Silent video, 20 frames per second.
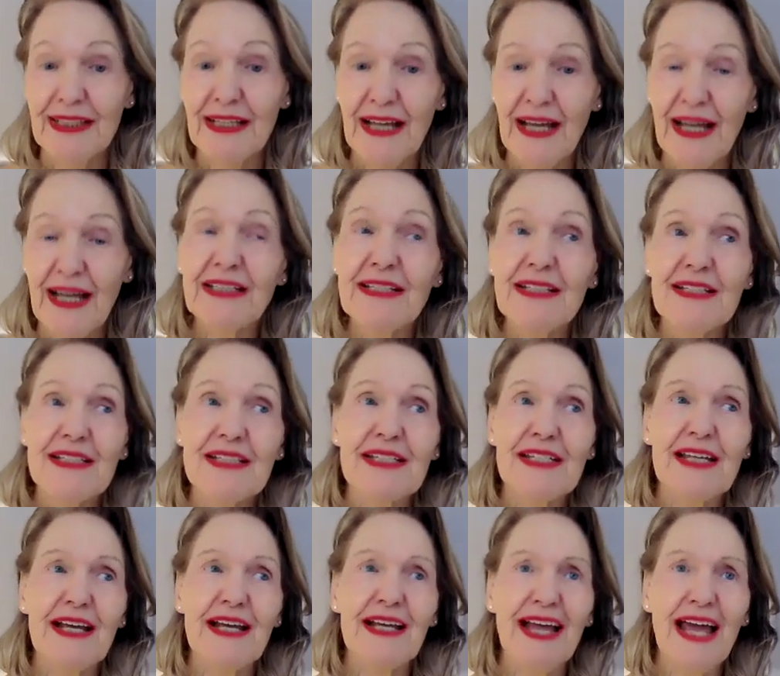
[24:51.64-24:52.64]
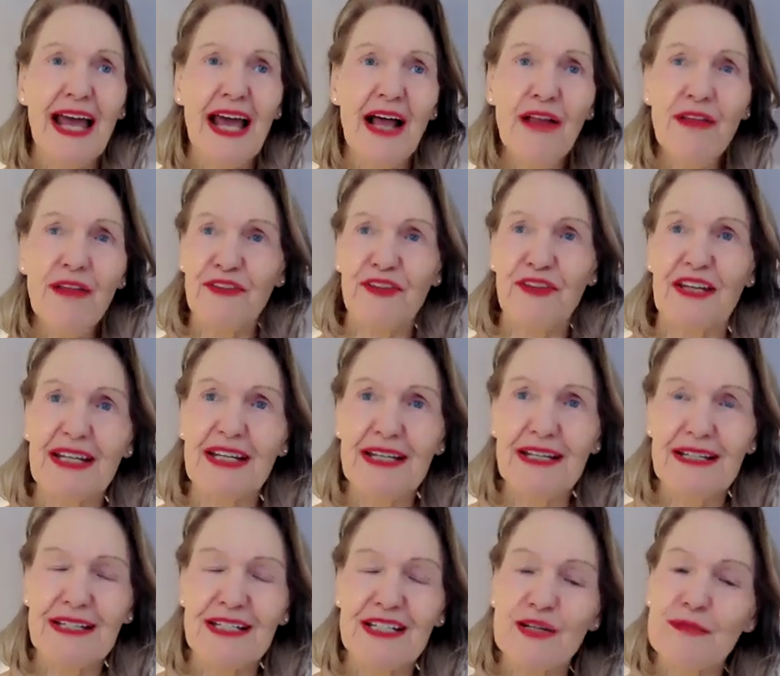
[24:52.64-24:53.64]
And it's healthy
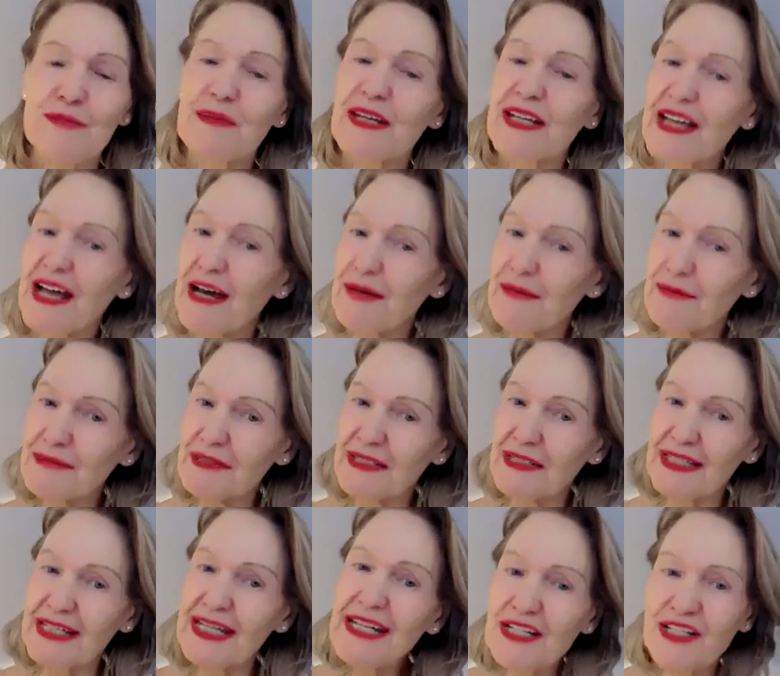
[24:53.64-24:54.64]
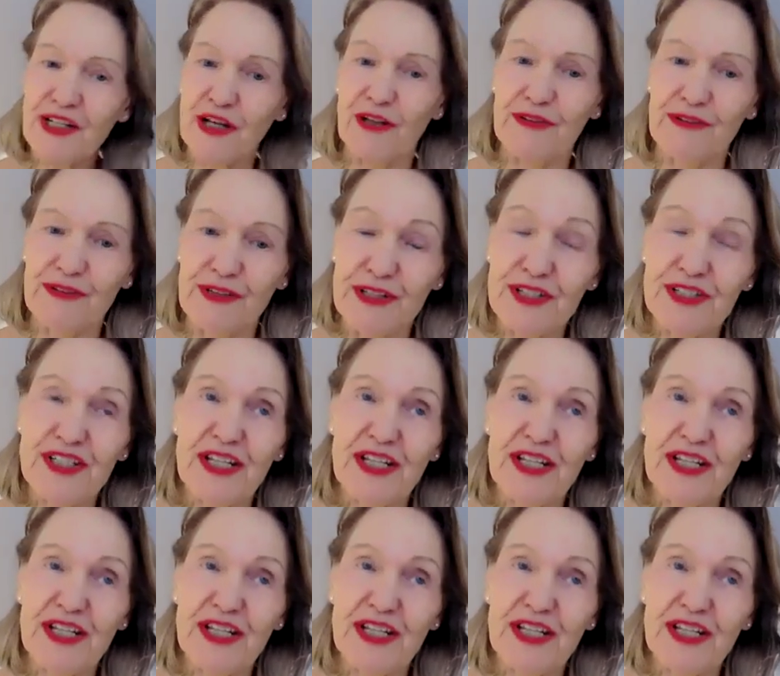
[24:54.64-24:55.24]
to become intolerant.